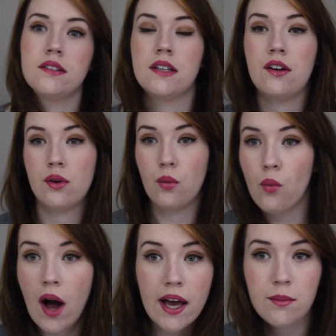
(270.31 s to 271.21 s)
I don't know
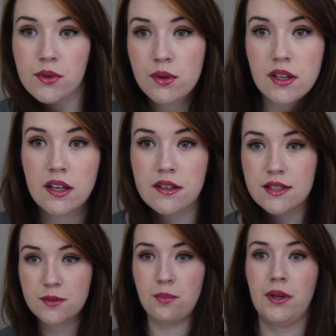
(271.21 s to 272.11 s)
why I'm doing
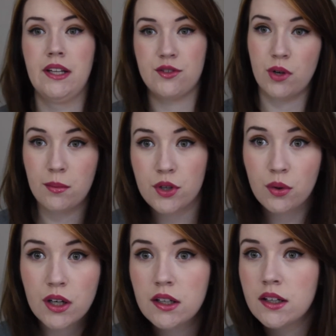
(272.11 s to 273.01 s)
this, but that's what I'm
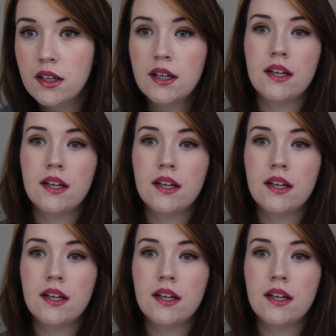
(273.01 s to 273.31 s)
doing.